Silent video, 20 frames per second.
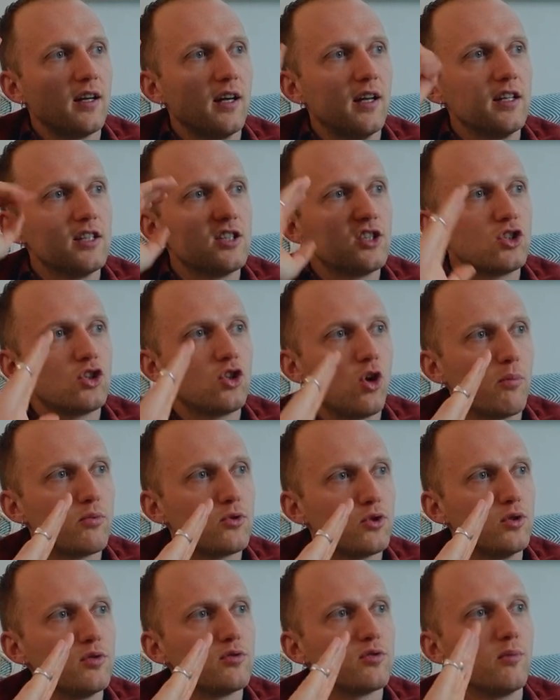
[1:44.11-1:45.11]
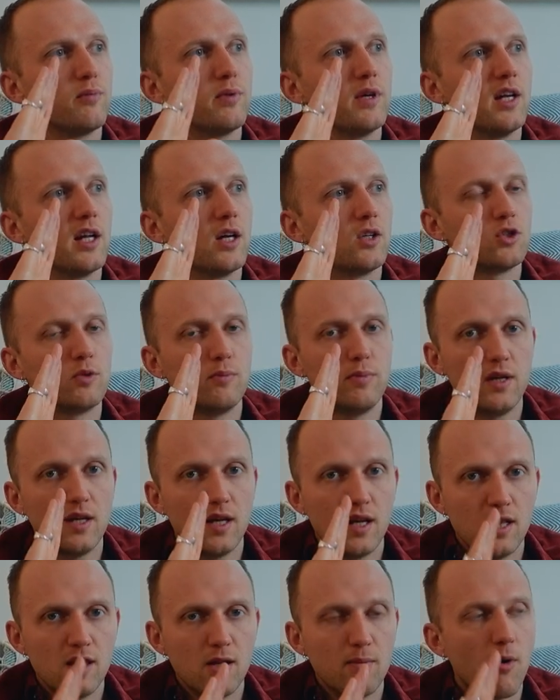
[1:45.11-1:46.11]
and it stops you from being able to
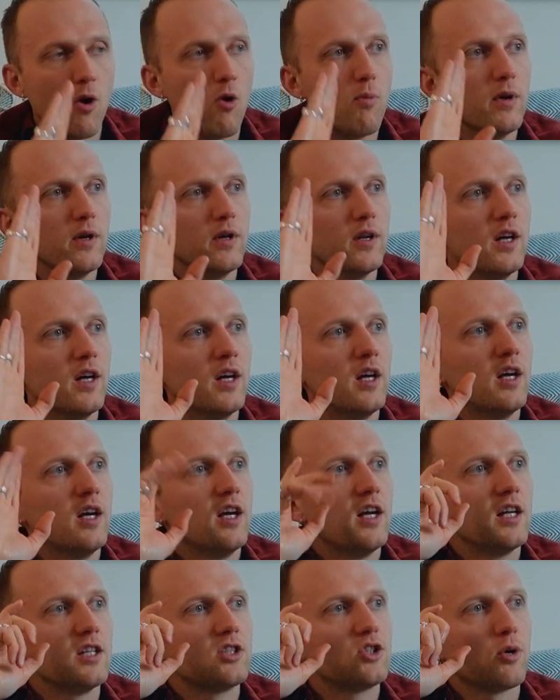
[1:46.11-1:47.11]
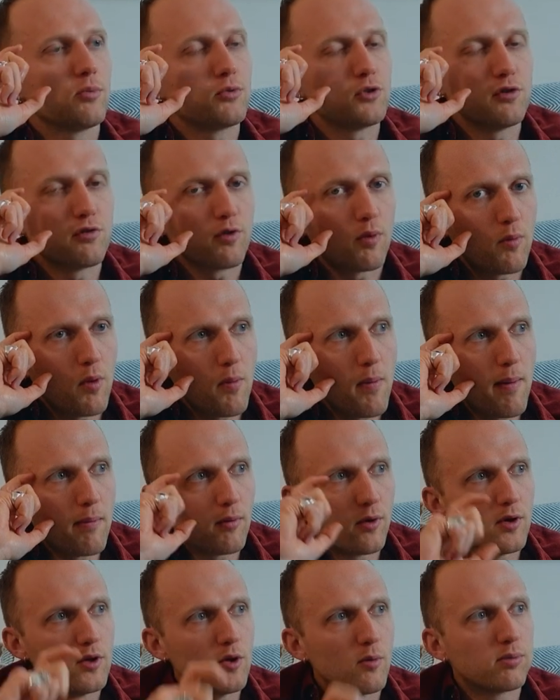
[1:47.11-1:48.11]
be in the moment. It stops you from
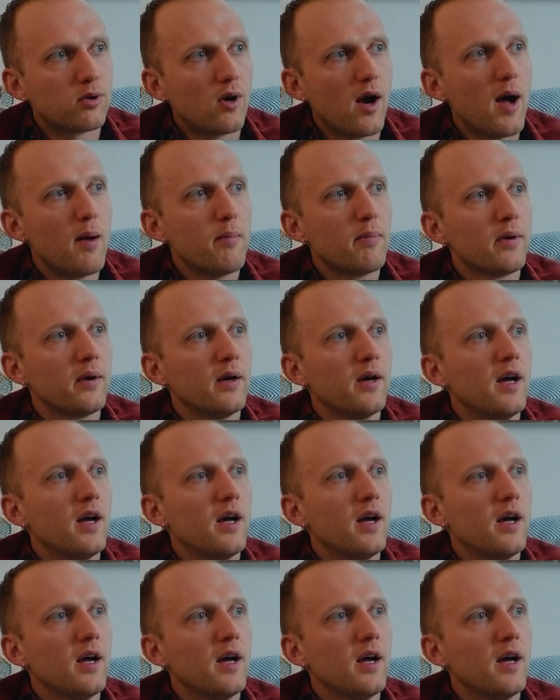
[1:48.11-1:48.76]
remembering your prep